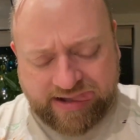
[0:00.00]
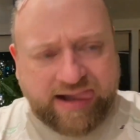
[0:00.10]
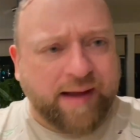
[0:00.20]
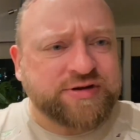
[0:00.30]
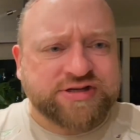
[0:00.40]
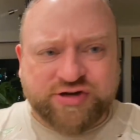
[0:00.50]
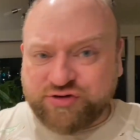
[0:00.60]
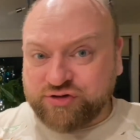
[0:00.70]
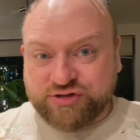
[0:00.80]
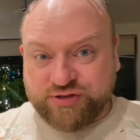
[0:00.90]
I'm just going to
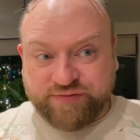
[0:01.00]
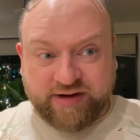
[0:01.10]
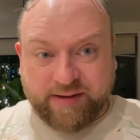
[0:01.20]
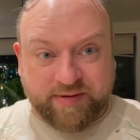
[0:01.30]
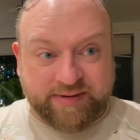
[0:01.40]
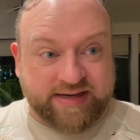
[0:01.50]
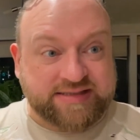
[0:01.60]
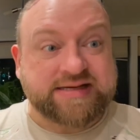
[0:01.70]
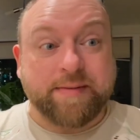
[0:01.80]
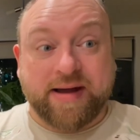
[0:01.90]
talk to you for a couple of
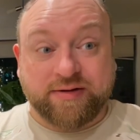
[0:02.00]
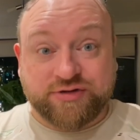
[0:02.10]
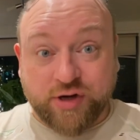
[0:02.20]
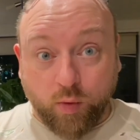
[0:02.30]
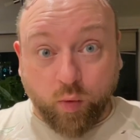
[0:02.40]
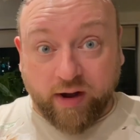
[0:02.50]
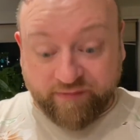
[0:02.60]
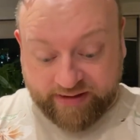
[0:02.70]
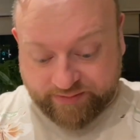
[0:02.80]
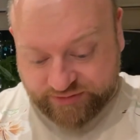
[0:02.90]
minutes about what I've
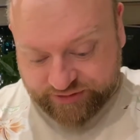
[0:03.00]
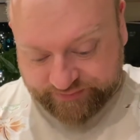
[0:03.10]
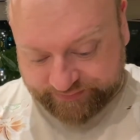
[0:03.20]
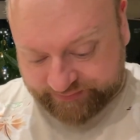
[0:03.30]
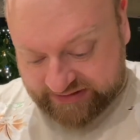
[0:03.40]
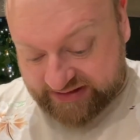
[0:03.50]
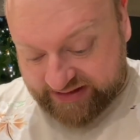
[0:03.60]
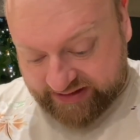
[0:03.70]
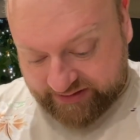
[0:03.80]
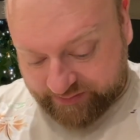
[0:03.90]
been up to
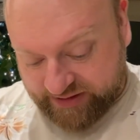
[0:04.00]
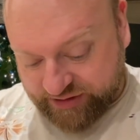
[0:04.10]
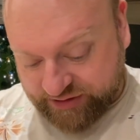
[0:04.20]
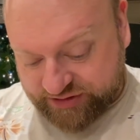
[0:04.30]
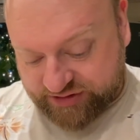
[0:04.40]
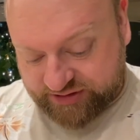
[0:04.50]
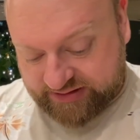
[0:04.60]
today because